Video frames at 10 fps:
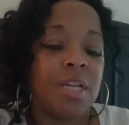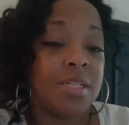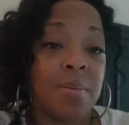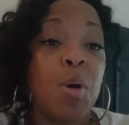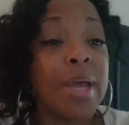
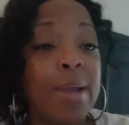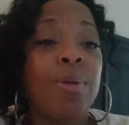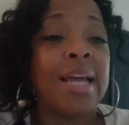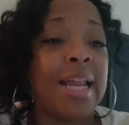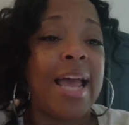because I'm okay
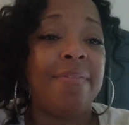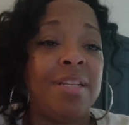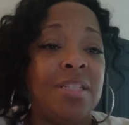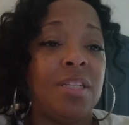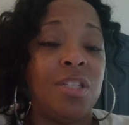with not
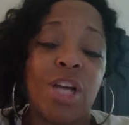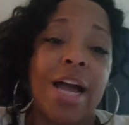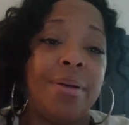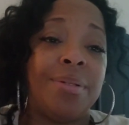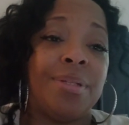having a
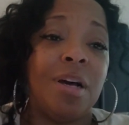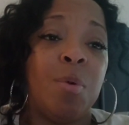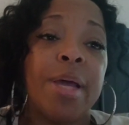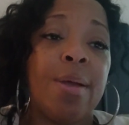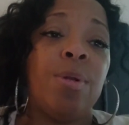child.
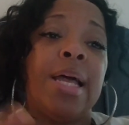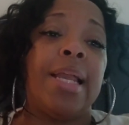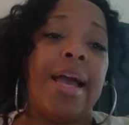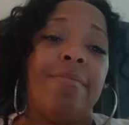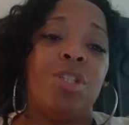I'm okay with
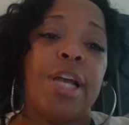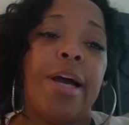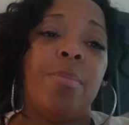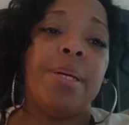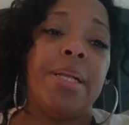not having a
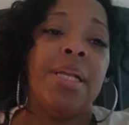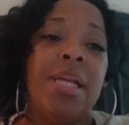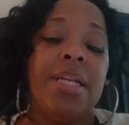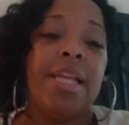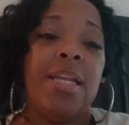child, but
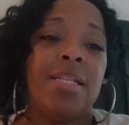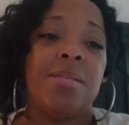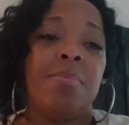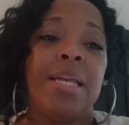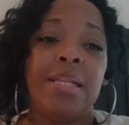that
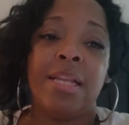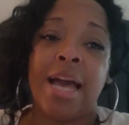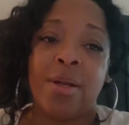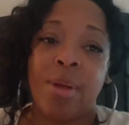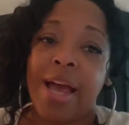doesn't mean
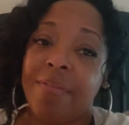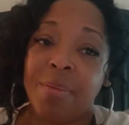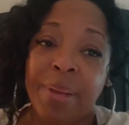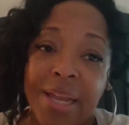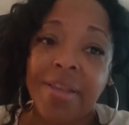that I don't have
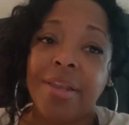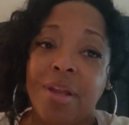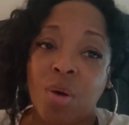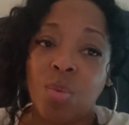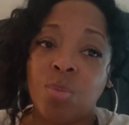an
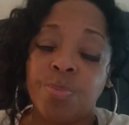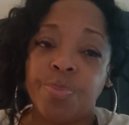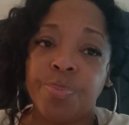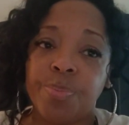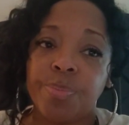opinion on
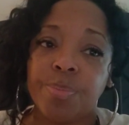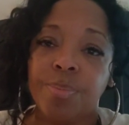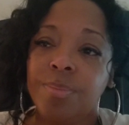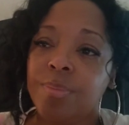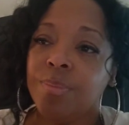
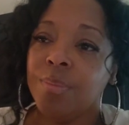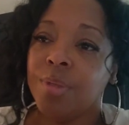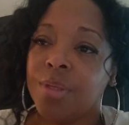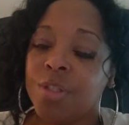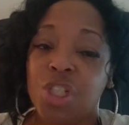
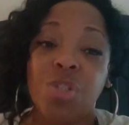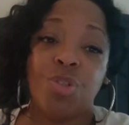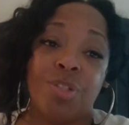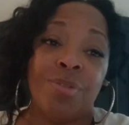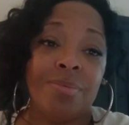
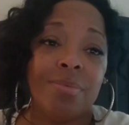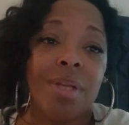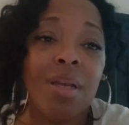children.